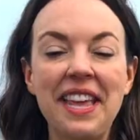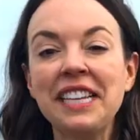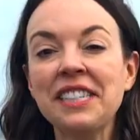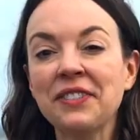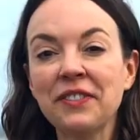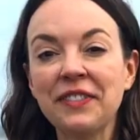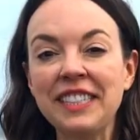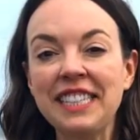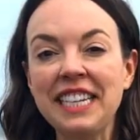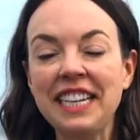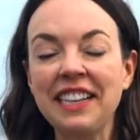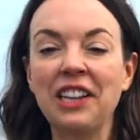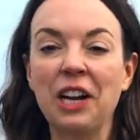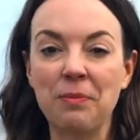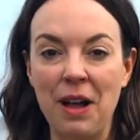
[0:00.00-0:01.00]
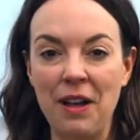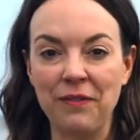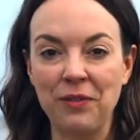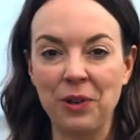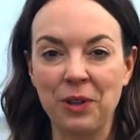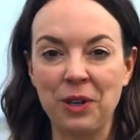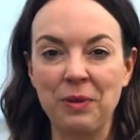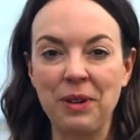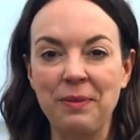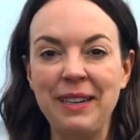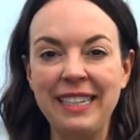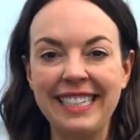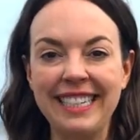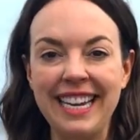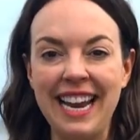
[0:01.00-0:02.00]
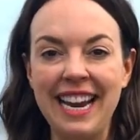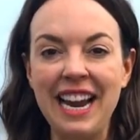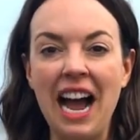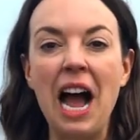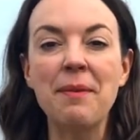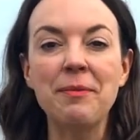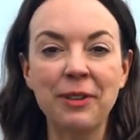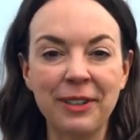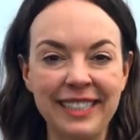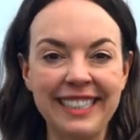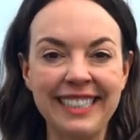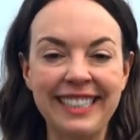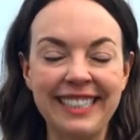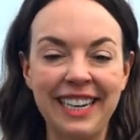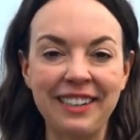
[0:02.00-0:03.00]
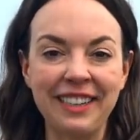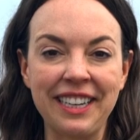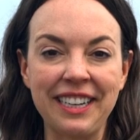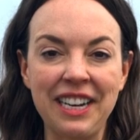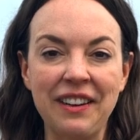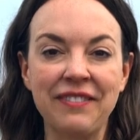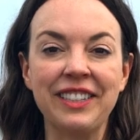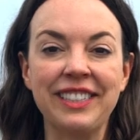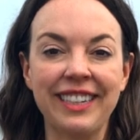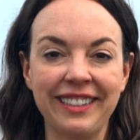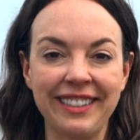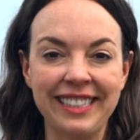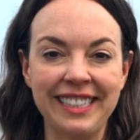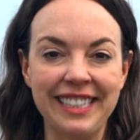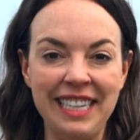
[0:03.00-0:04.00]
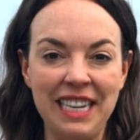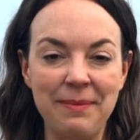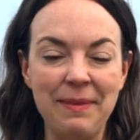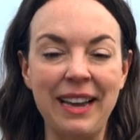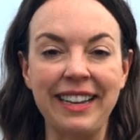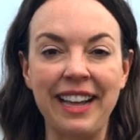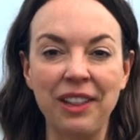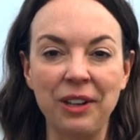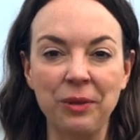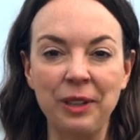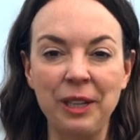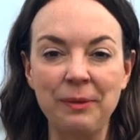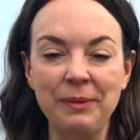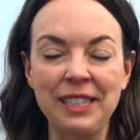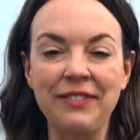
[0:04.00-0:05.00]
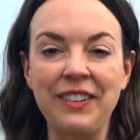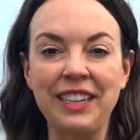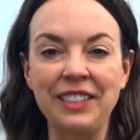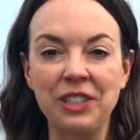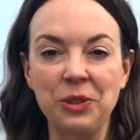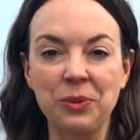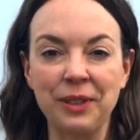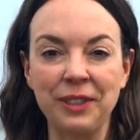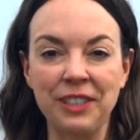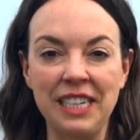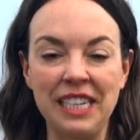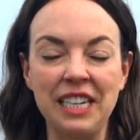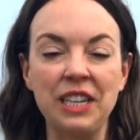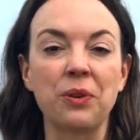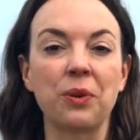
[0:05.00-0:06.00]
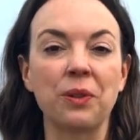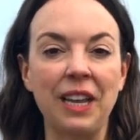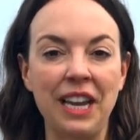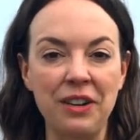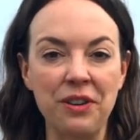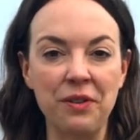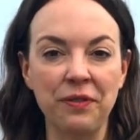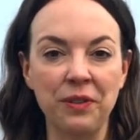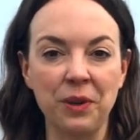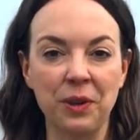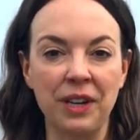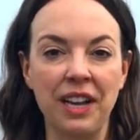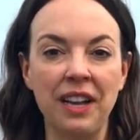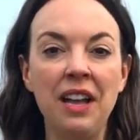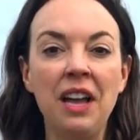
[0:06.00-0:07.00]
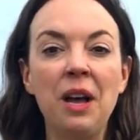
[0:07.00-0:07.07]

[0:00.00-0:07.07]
Thanks for visiting Clermont, Florida with me today. I'm Kristen Duncan of the Duncan team at Keller Williams Advantage Realty in Orlando, Florida.